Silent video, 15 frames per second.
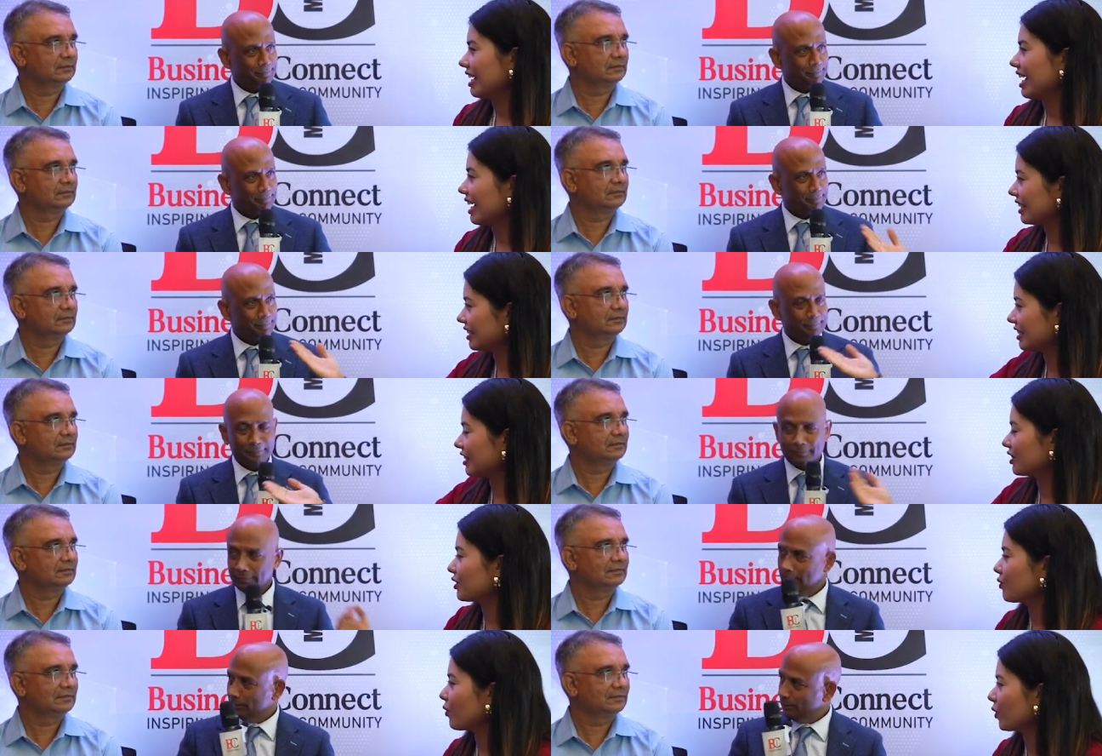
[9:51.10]

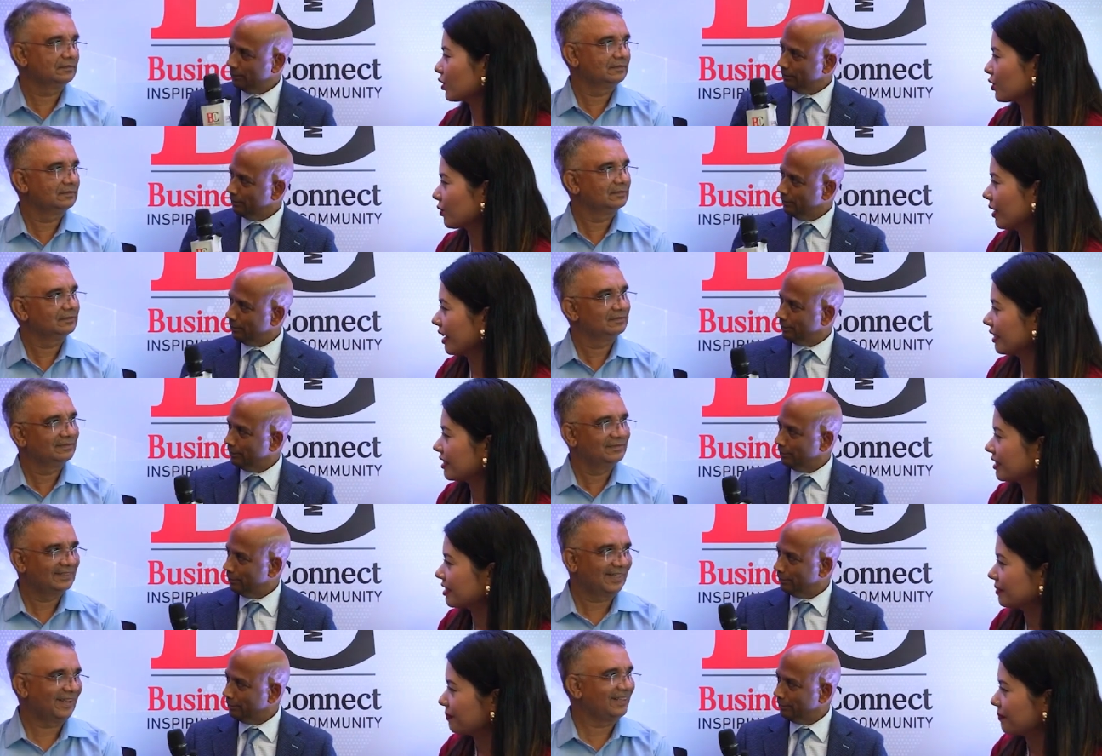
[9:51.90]
Speaker 1: Anything you want to
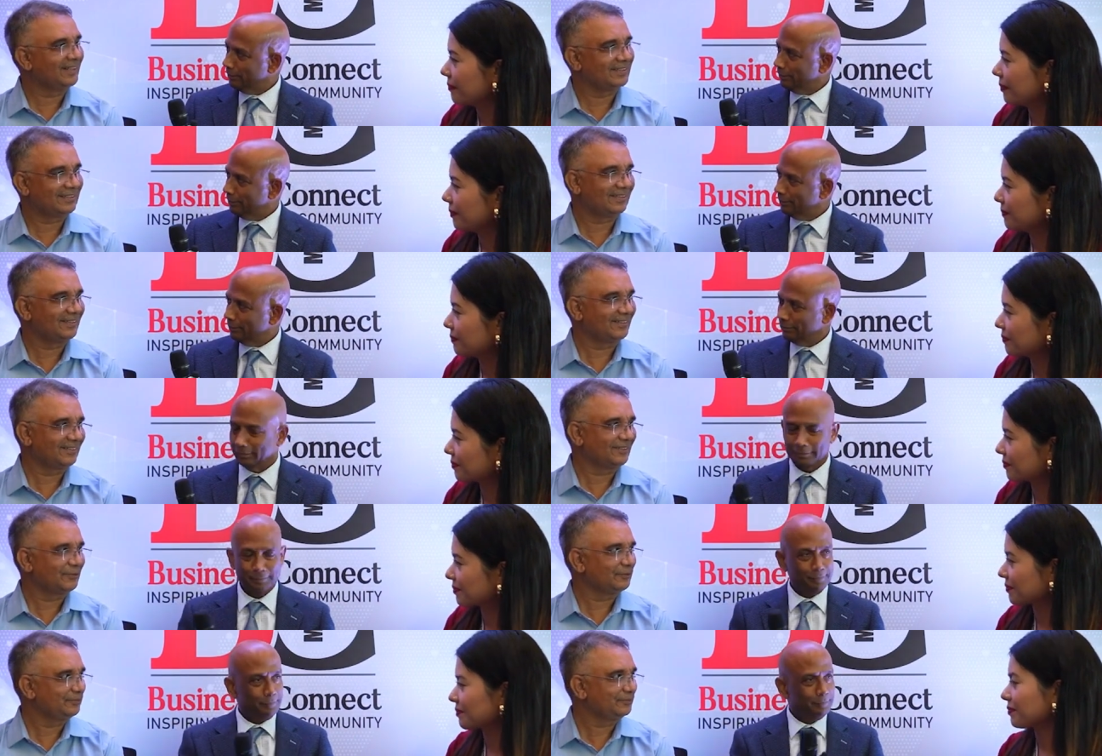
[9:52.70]
add?
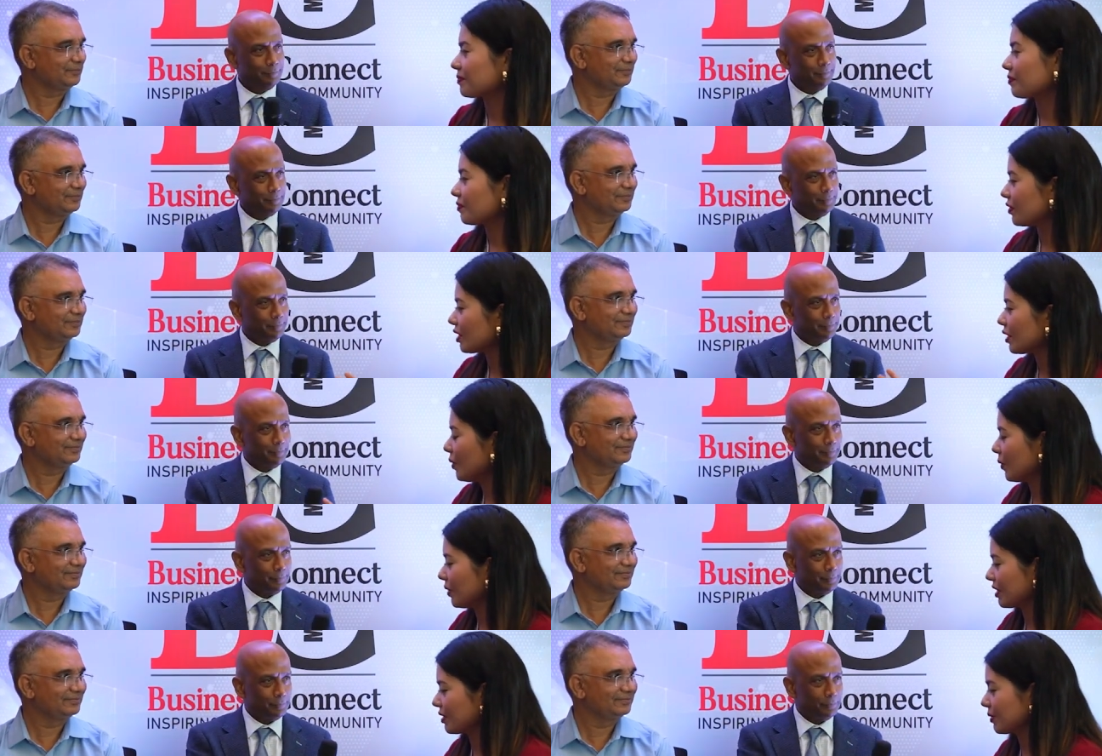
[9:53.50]

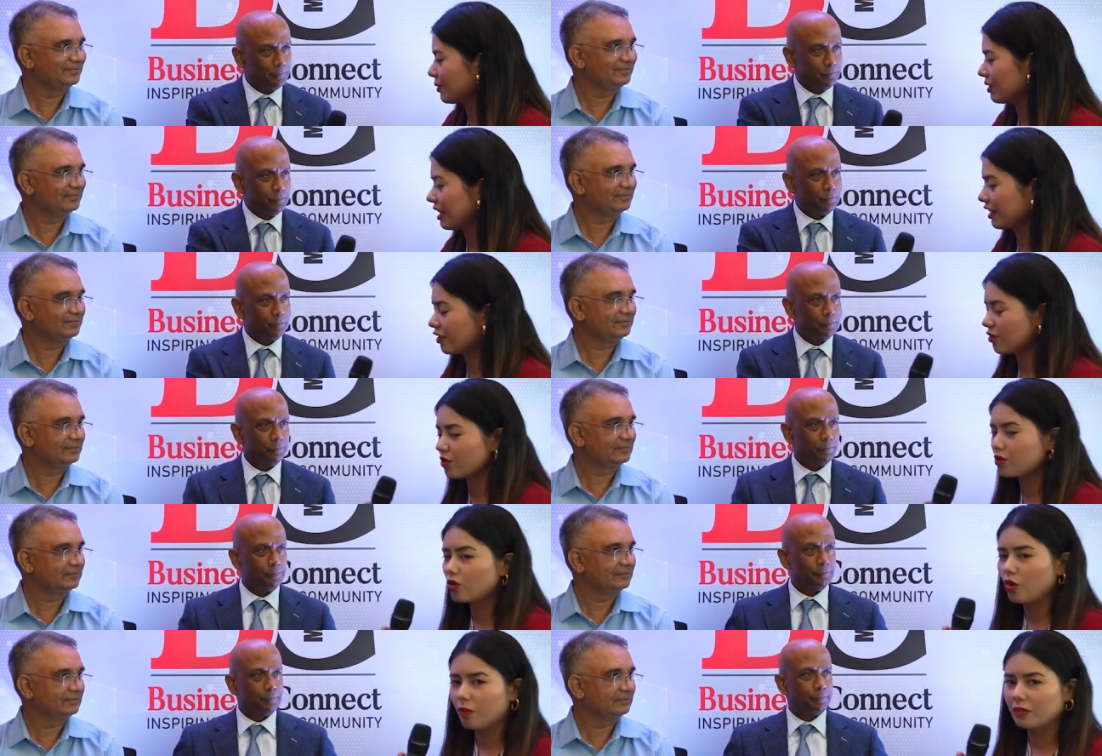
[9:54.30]
Okay, so thank you
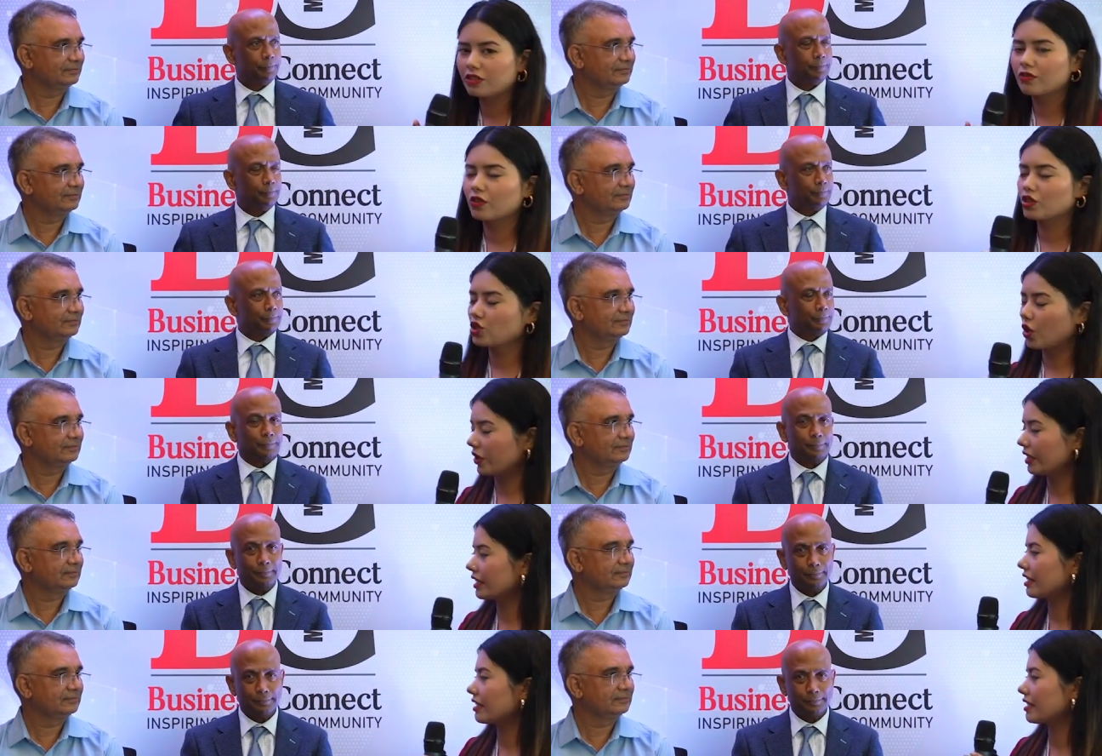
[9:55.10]
so much for
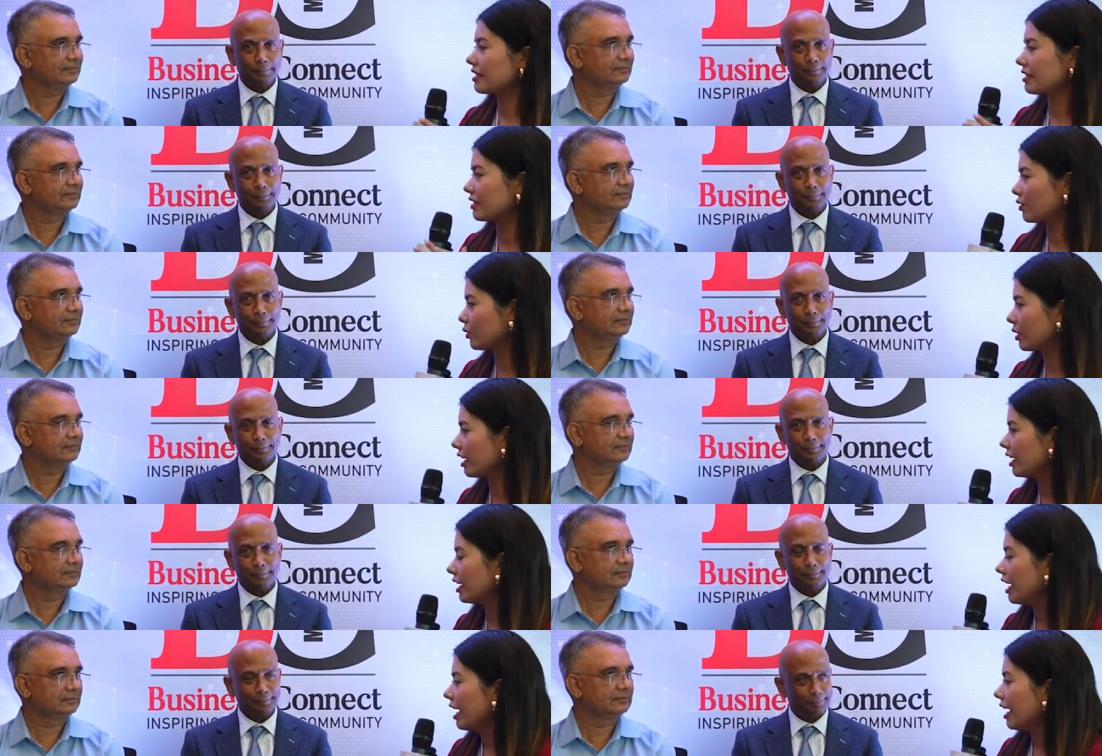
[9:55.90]
joining us
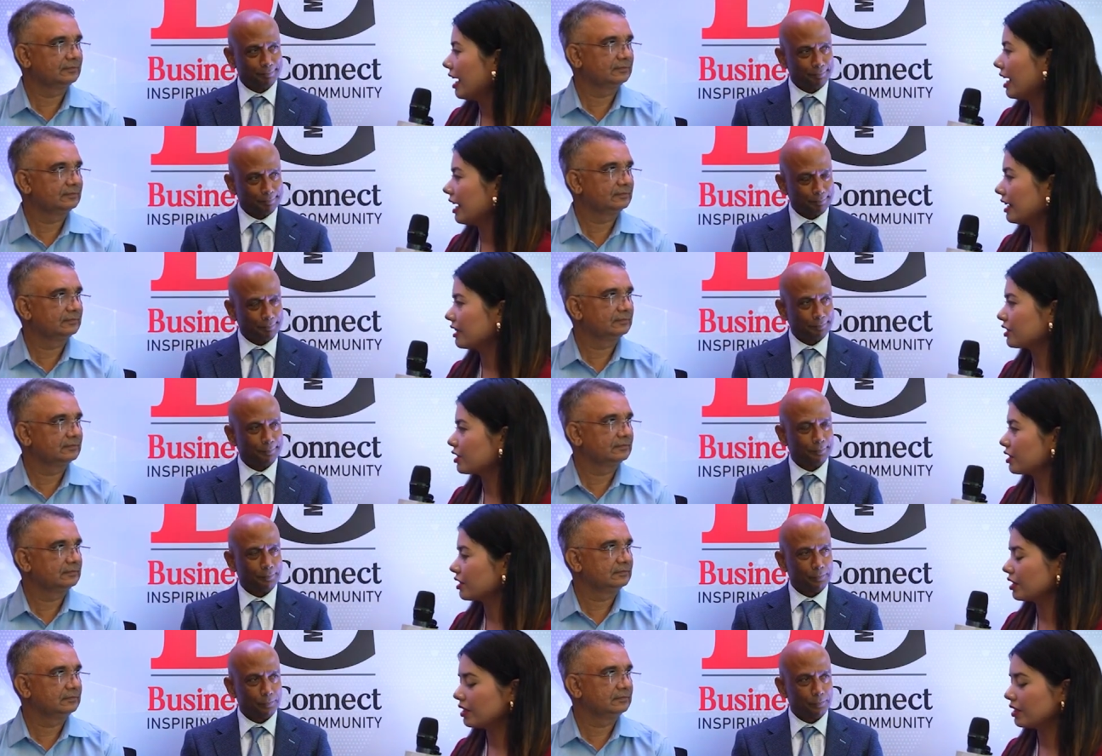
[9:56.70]
today, and